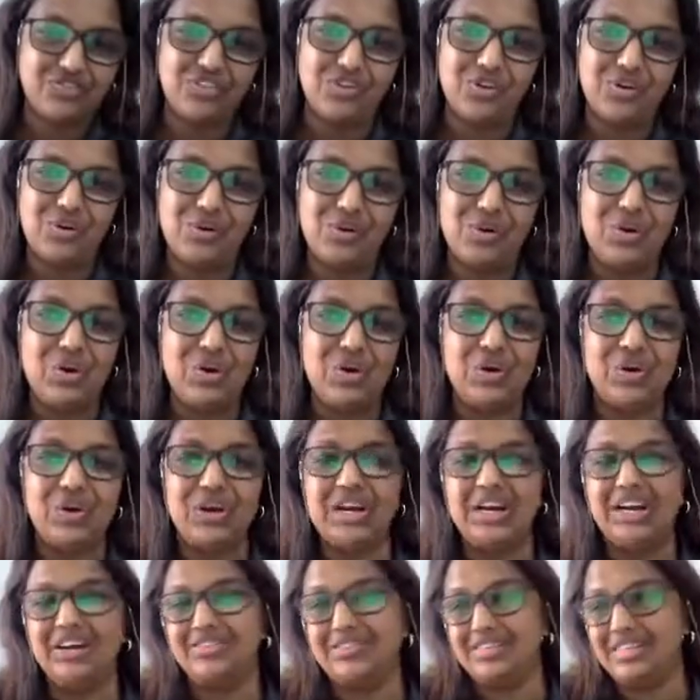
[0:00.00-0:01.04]
for
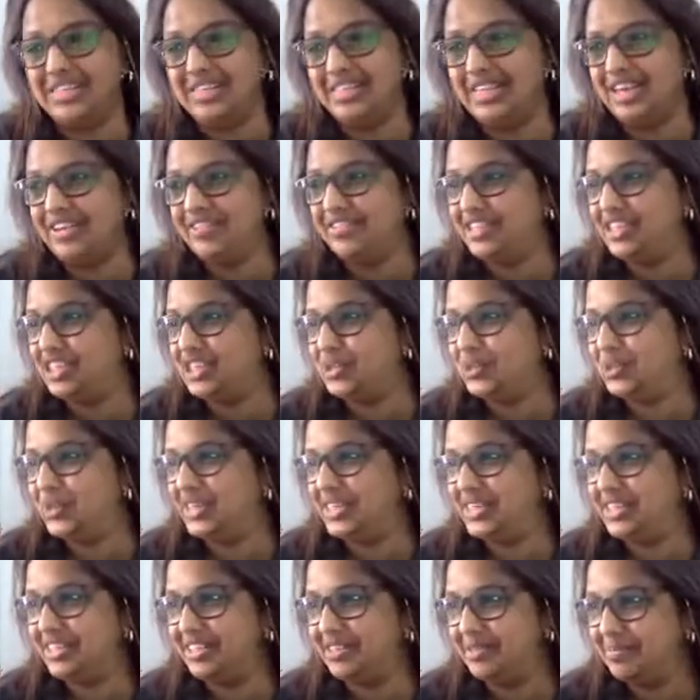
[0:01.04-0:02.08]
a real life
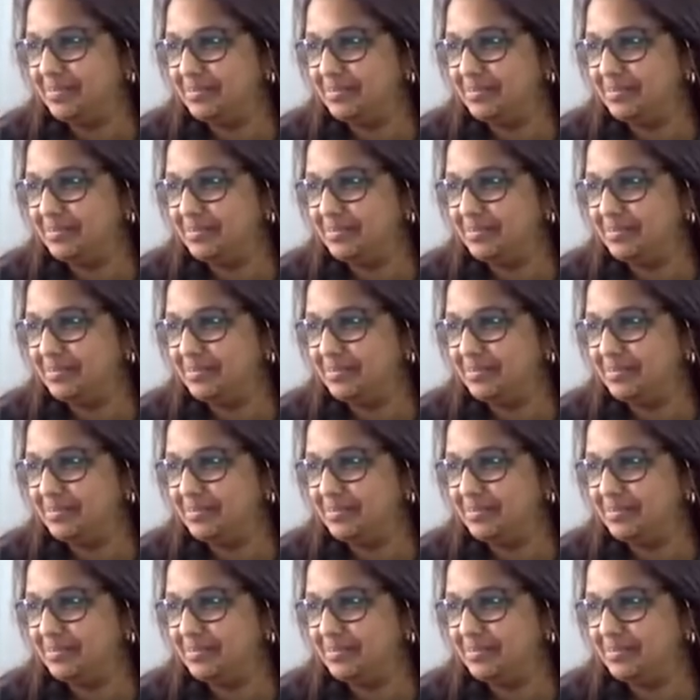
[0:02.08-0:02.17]
situation?